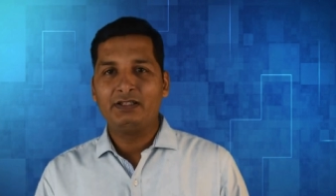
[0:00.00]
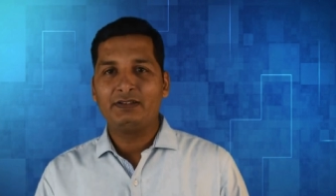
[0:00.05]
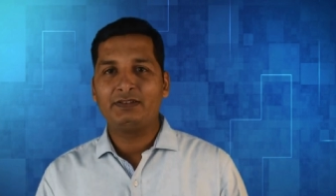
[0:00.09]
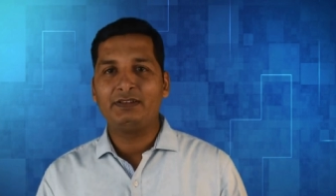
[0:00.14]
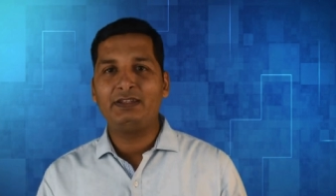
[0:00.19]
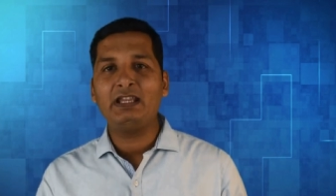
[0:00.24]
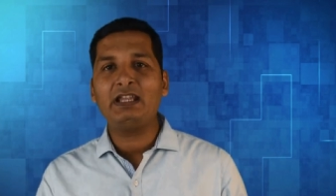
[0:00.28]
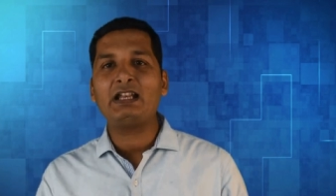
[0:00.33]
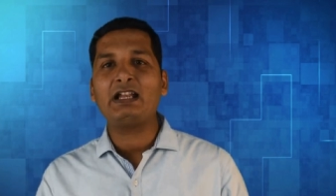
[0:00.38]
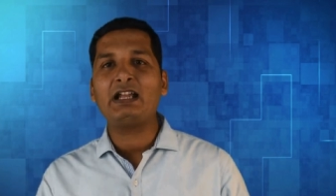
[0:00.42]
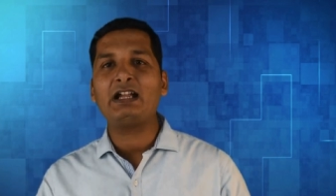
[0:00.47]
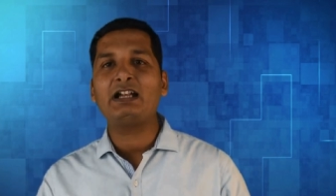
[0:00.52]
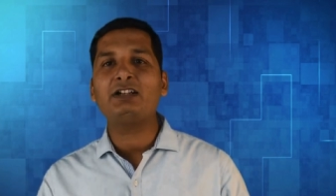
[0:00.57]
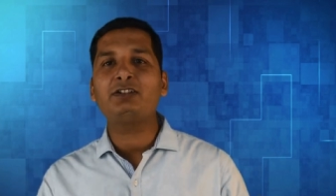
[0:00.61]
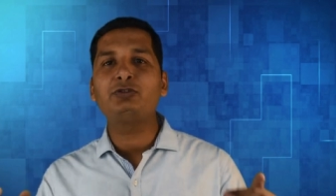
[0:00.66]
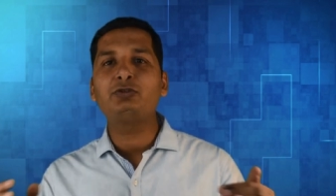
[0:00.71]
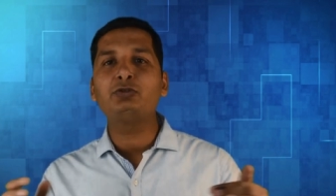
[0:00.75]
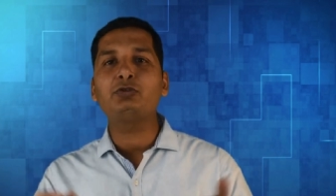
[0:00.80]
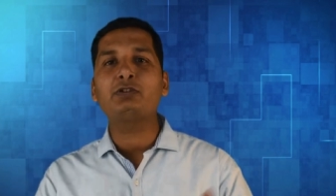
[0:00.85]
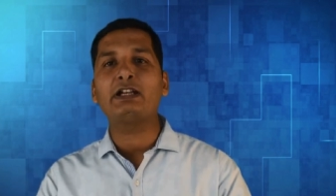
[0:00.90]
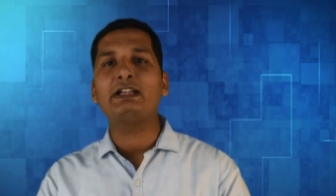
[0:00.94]
There
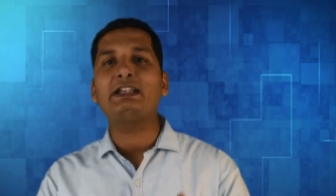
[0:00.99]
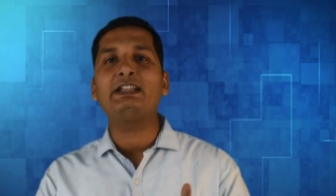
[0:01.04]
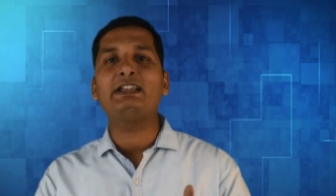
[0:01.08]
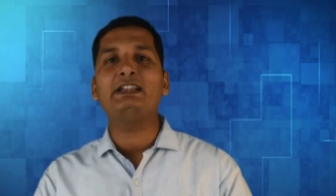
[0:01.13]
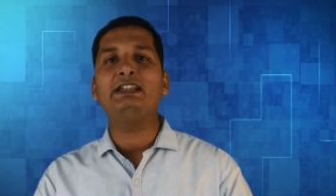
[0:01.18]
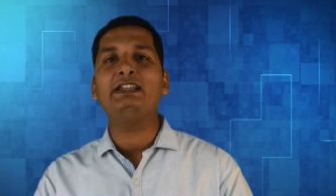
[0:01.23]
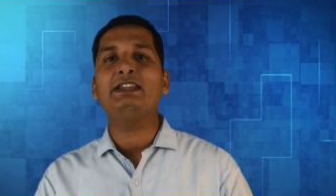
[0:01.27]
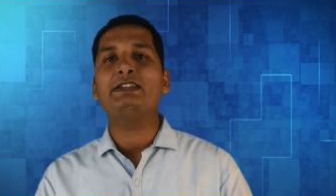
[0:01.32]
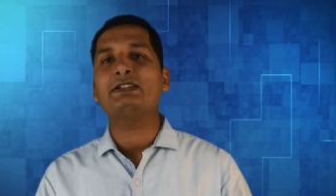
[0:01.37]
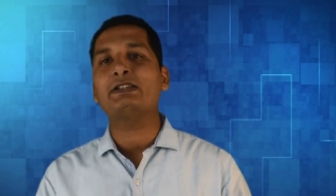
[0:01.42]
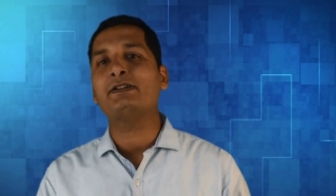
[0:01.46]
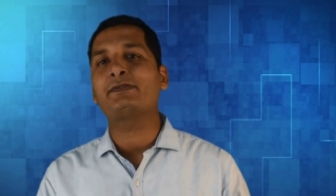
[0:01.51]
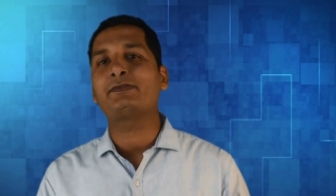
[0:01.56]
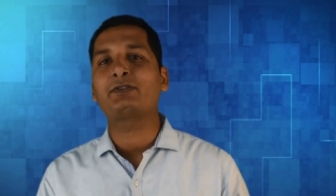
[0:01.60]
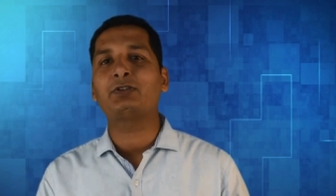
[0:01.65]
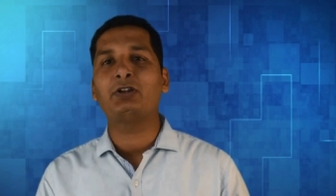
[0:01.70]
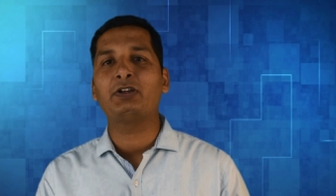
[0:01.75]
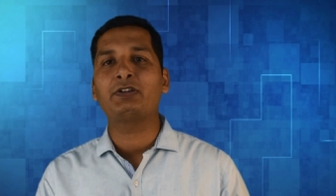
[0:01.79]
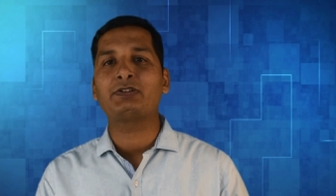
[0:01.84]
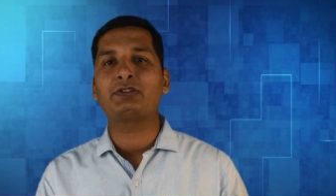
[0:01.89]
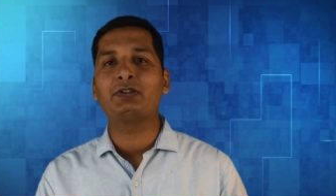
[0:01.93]
are two categories of
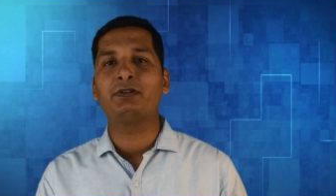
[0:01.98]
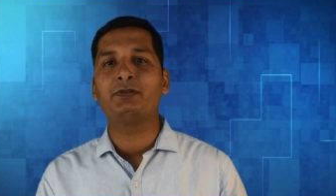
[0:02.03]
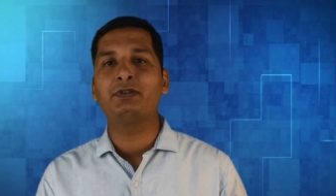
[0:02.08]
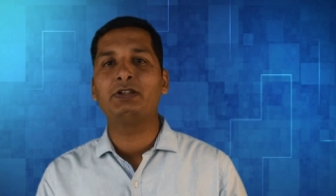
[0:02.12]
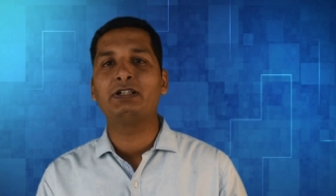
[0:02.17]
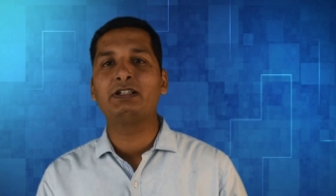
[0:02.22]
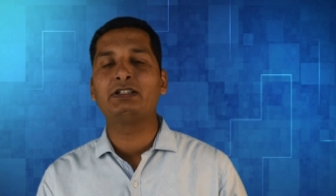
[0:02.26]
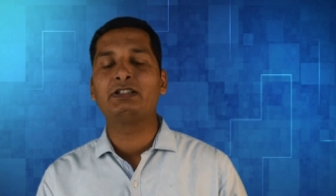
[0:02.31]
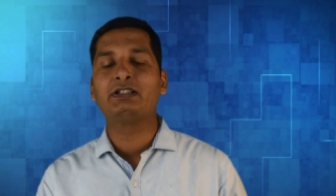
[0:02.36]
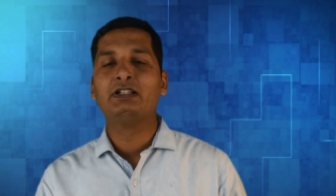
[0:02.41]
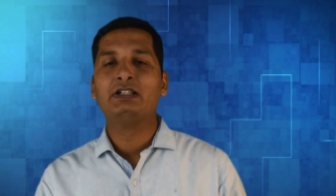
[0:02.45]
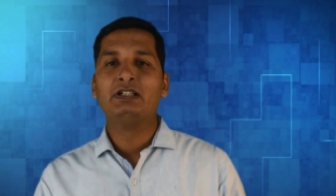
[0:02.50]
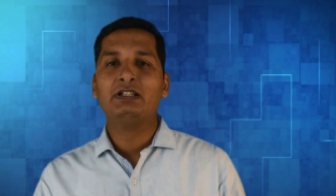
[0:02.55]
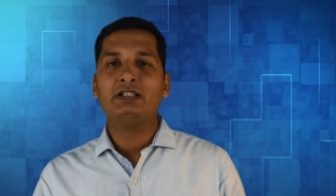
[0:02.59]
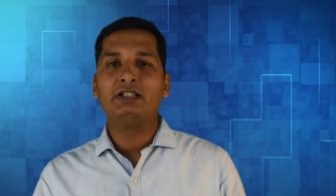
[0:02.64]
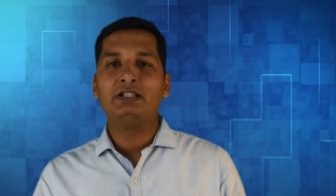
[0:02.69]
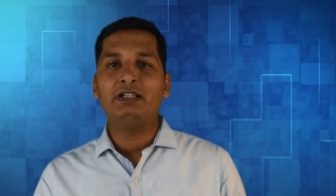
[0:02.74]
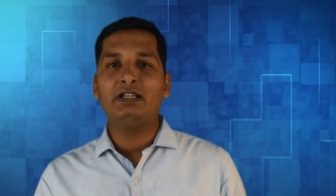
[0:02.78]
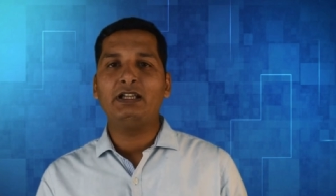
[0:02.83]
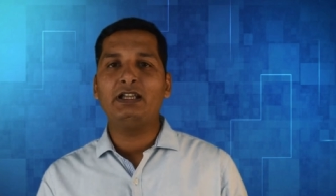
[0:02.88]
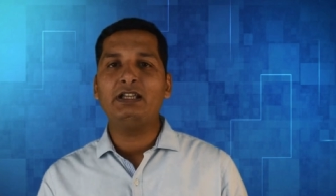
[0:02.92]
crossover
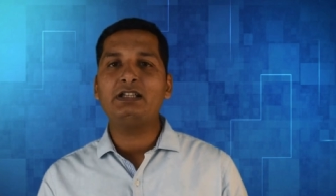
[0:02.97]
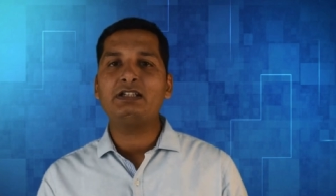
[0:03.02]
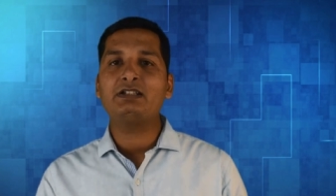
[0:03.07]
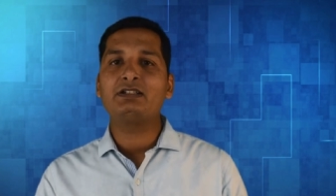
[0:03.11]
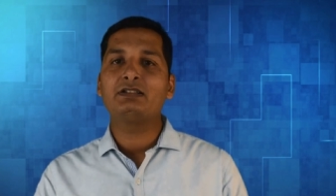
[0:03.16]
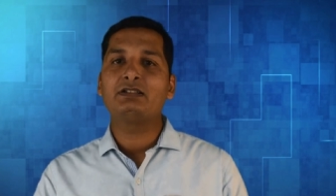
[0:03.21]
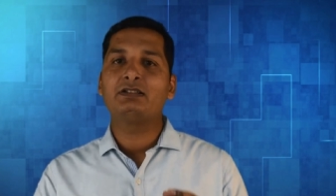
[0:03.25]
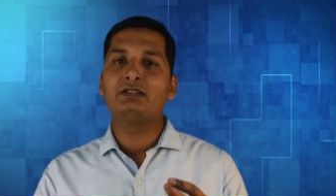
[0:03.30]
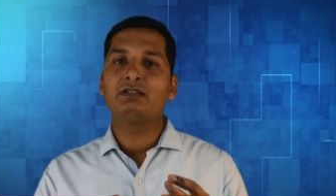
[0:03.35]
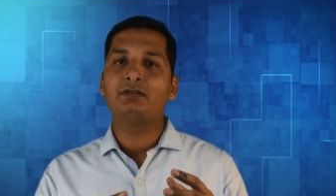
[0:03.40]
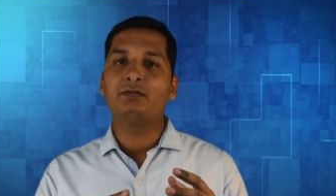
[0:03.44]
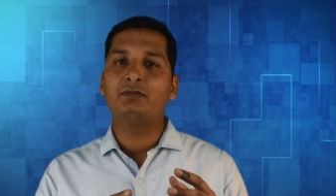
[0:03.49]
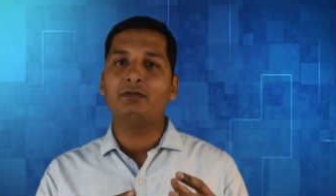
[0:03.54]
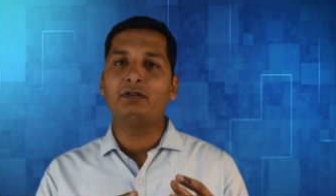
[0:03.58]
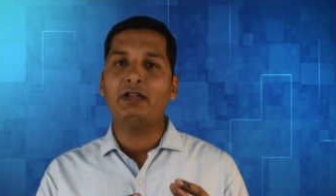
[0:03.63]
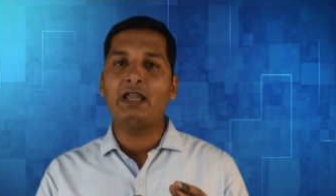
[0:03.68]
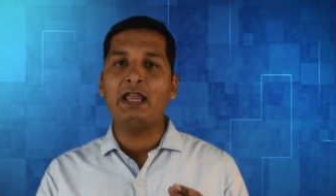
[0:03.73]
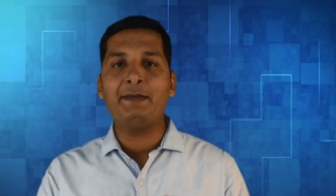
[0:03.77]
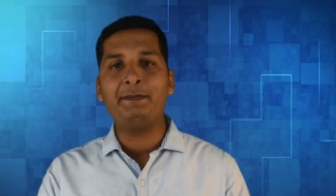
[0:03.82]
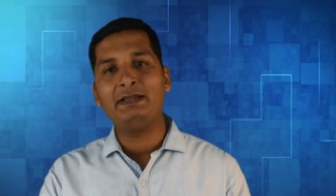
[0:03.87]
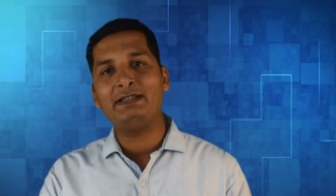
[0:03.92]
in
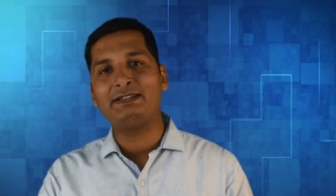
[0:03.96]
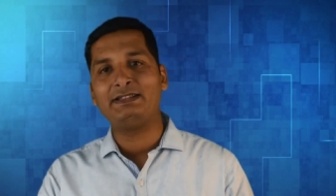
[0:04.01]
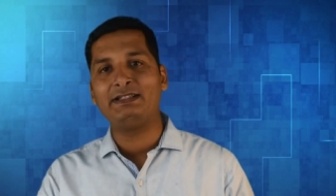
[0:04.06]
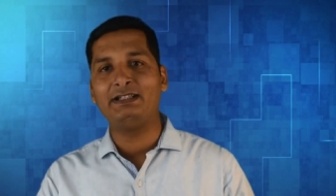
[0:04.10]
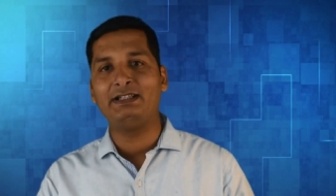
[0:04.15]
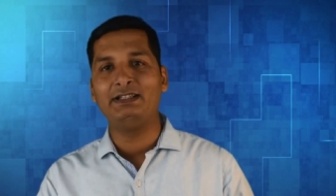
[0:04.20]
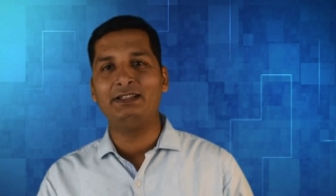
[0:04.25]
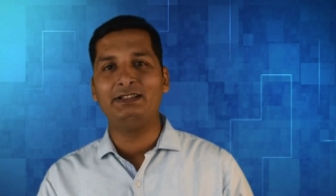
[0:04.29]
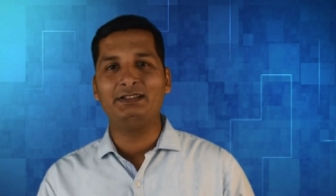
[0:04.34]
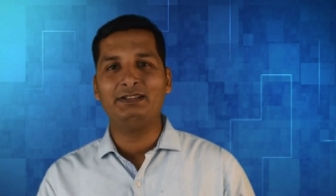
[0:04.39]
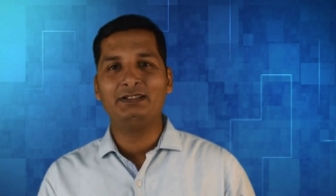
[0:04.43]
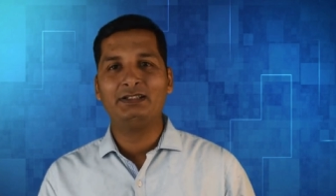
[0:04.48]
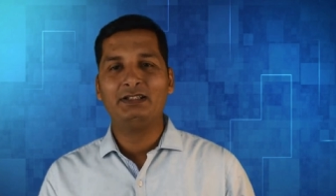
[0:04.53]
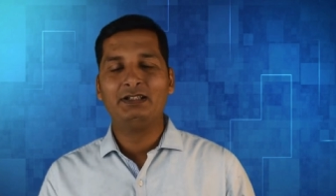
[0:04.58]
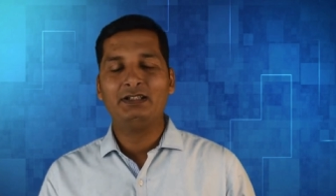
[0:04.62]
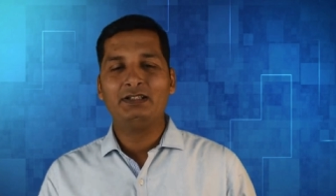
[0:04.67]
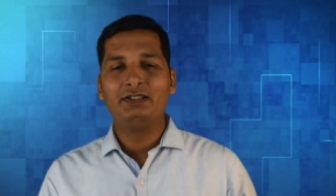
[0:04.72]
MACD.